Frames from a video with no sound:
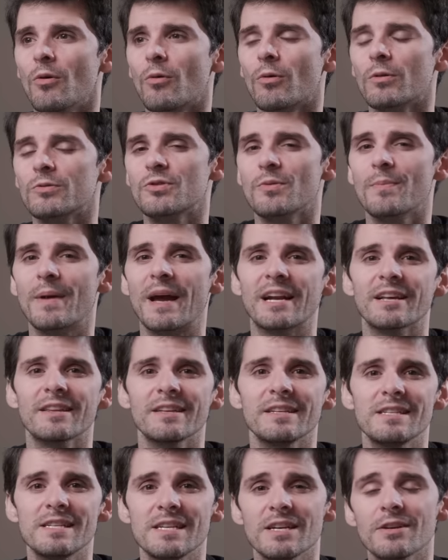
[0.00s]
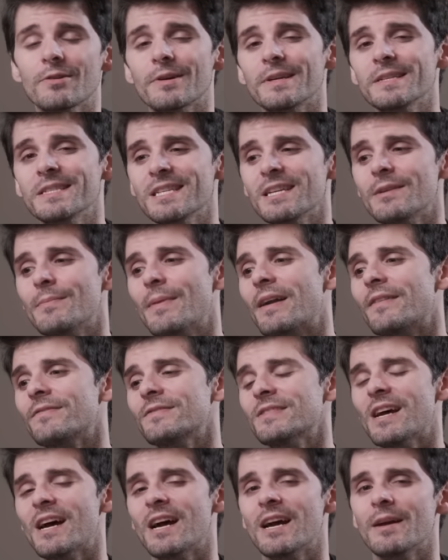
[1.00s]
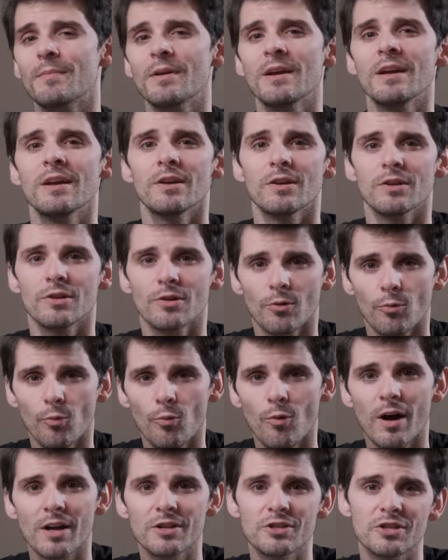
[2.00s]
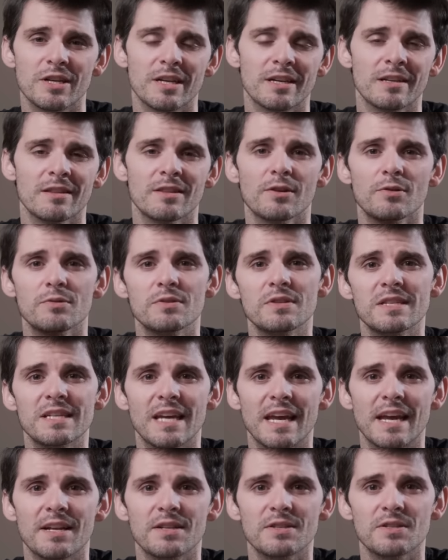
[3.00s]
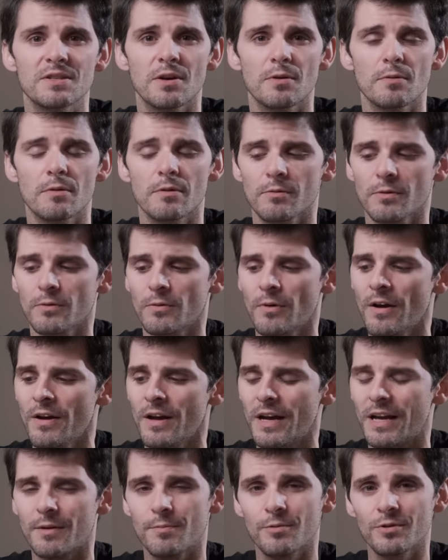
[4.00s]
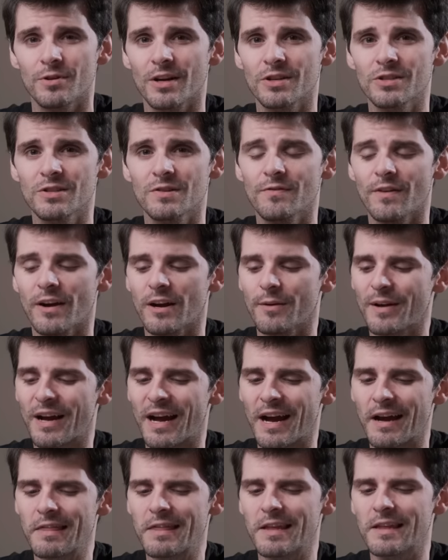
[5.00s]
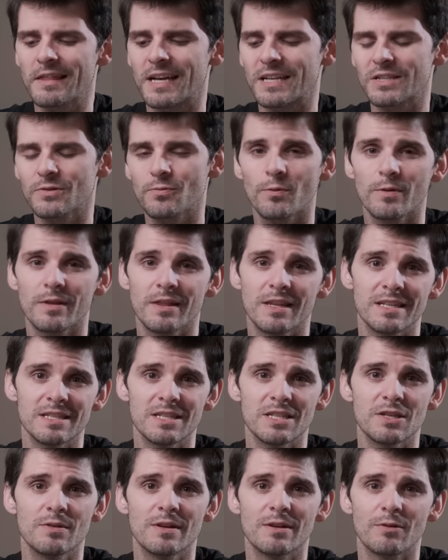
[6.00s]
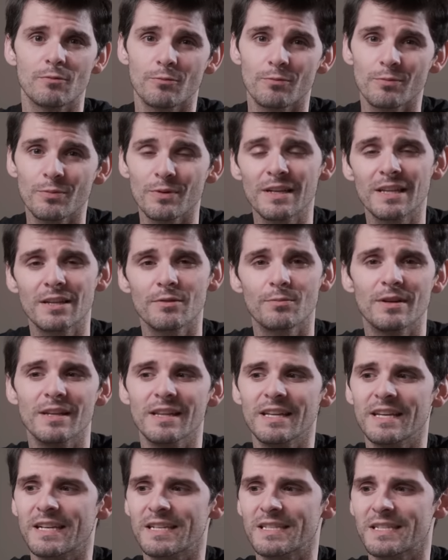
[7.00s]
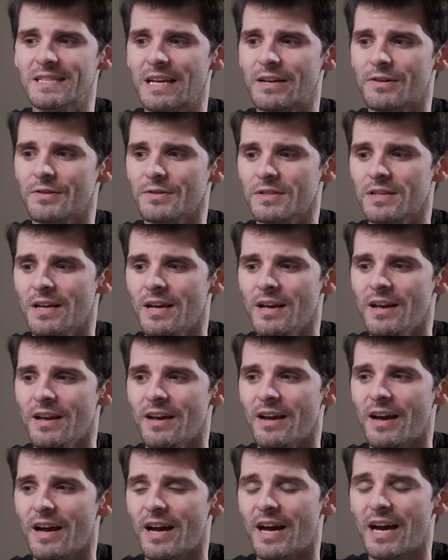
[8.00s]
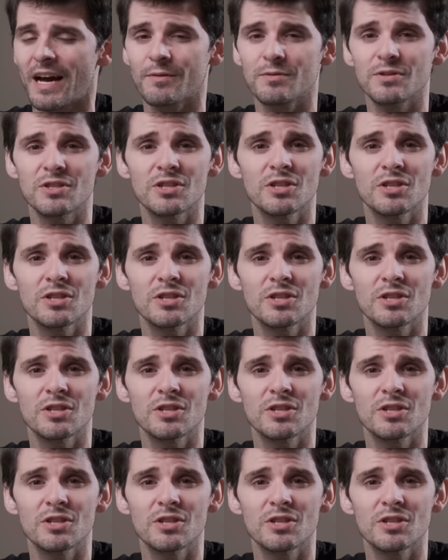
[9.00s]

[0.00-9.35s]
or dramatically decrease the amount of time you're watching those scans go through. In a production environment, I think that's where this unit really, really excels. I was